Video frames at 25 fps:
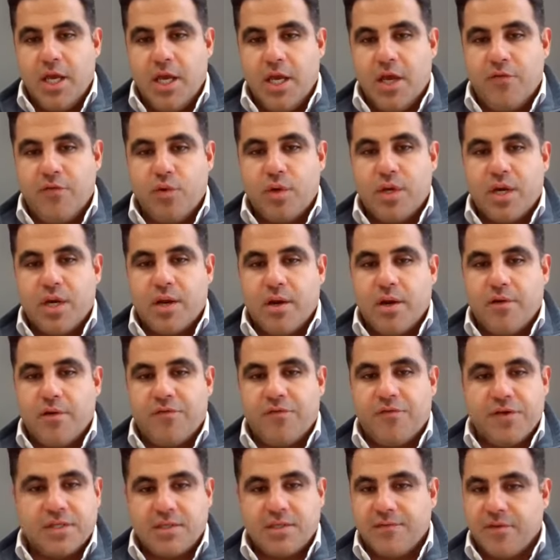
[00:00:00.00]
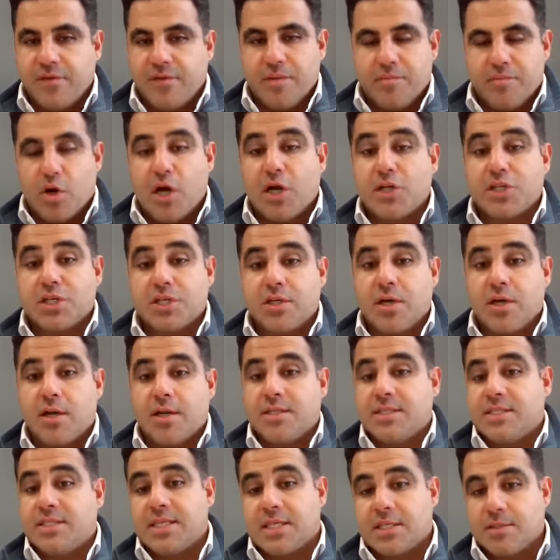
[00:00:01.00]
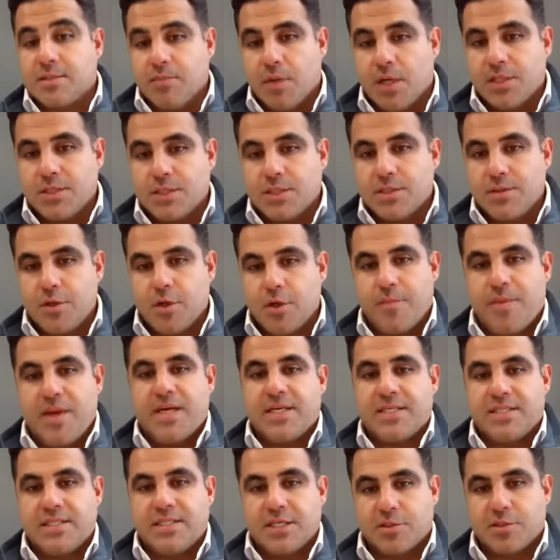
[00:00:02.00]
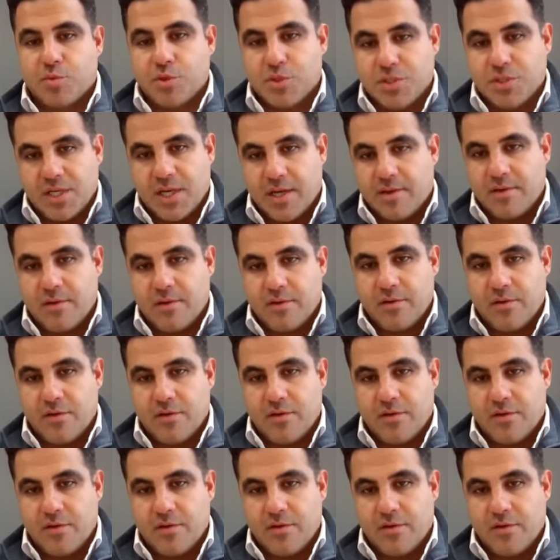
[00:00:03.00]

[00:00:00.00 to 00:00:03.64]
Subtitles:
if you get a fix and flip project done in 6 months, you're paying 6%